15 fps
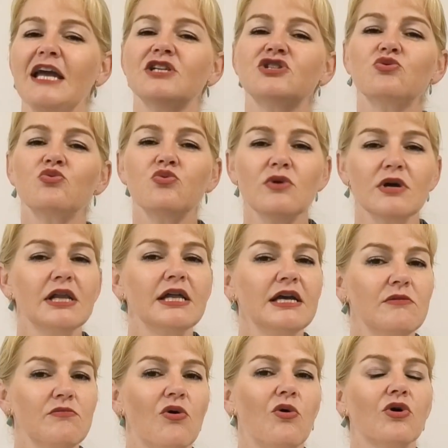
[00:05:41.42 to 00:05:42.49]
It's
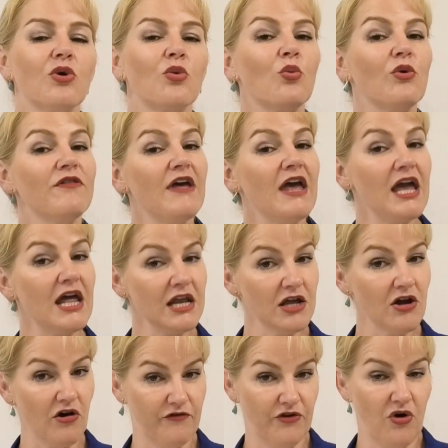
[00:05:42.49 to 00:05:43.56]
really important with
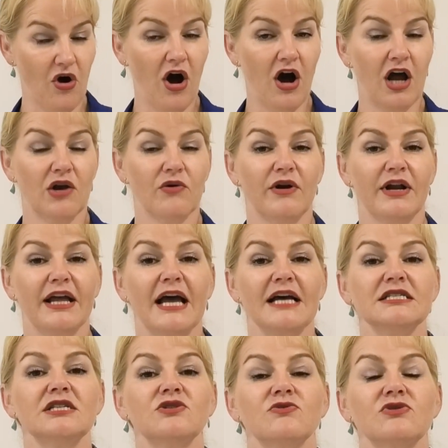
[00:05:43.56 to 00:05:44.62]
any of your hyaluronic
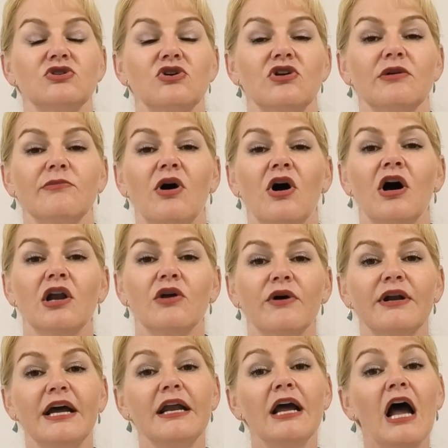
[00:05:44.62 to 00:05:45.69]
acids or sodium
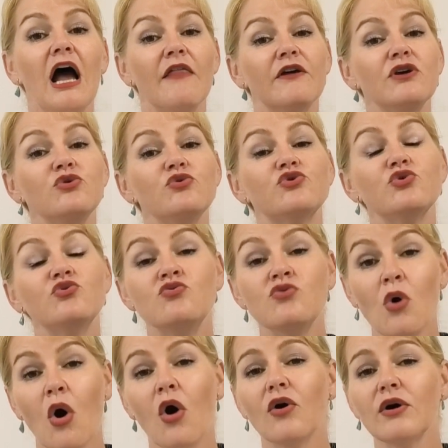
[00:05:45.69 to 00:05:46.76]
hyaluronate that you do
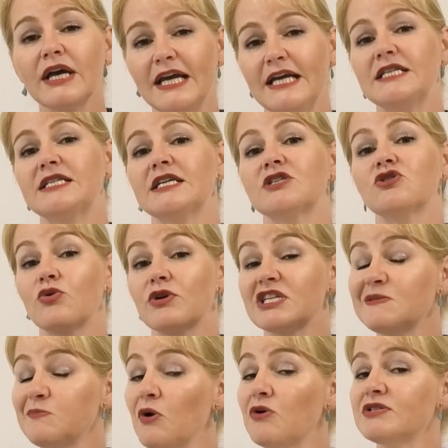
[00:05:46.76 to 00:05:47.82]
not heat it or
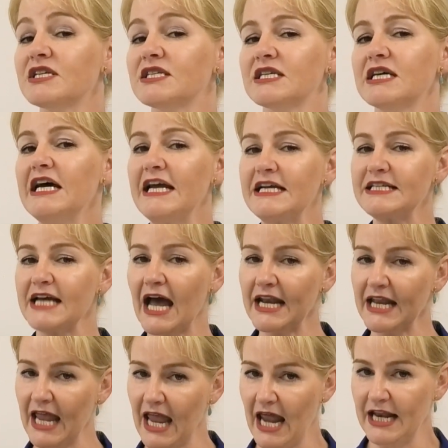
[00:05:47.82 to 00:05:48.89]
expose it to heat
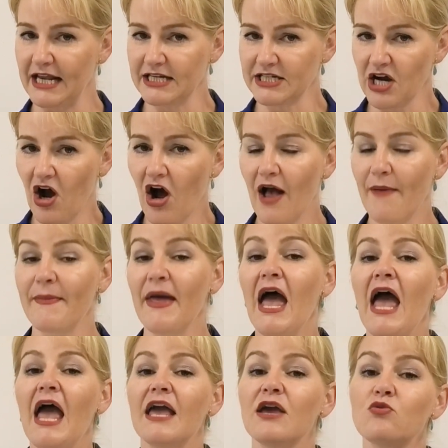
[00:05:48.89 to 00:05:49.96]
at any time.
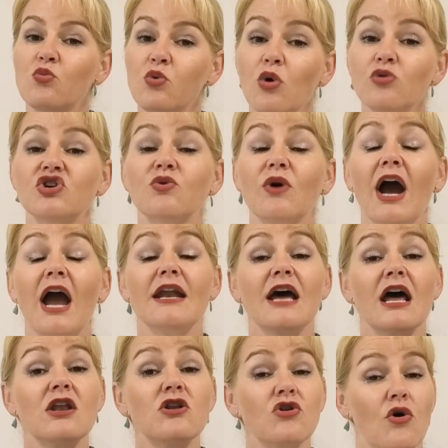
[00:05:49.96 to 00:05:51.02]
It will degrade
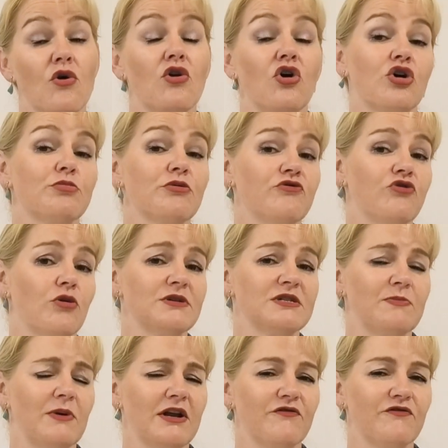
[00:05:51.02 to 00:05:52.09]
and no longer perform
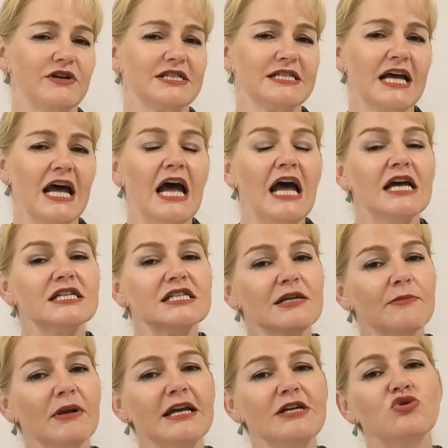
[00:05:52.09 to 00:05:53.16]
its benefits.
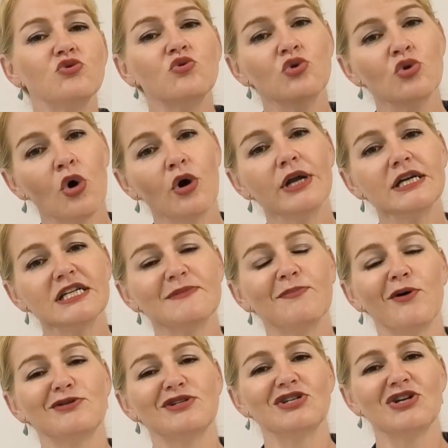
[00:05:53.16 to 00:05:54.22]
Similarly, do not
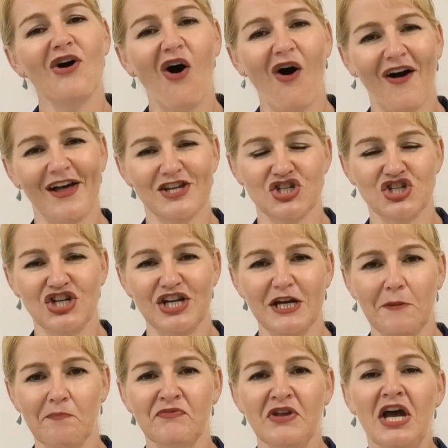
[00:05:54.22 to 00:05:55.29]
expose it to high
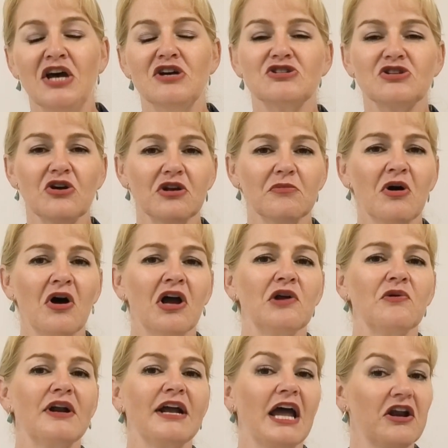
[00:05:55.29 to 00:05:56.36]
shear. Sodium
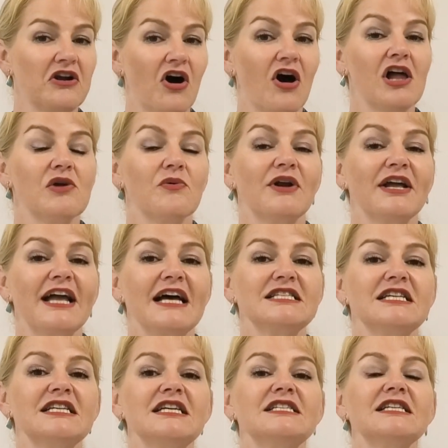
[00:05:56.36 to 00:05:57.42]
hyaluronate and hyaluronic
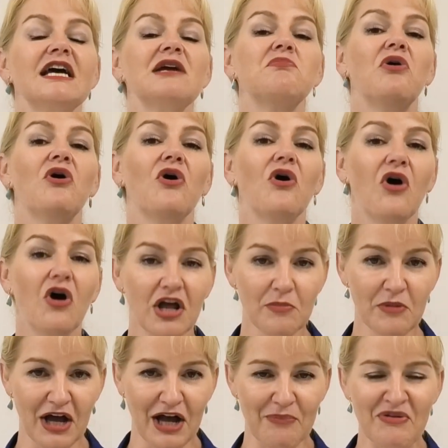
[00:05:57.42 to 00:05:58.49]
acid is a
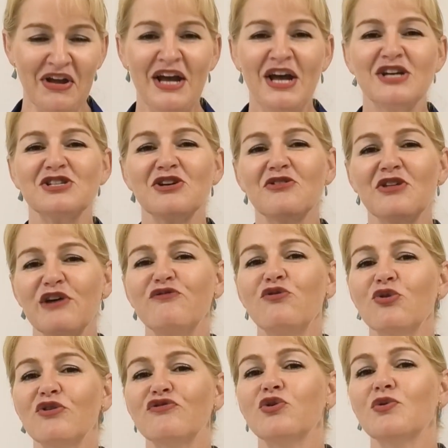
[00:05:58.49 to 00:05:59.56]
polymer. So
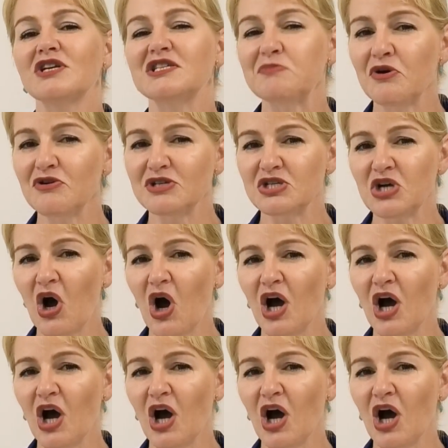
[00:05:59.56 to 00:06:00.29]
therefore, if you expose it to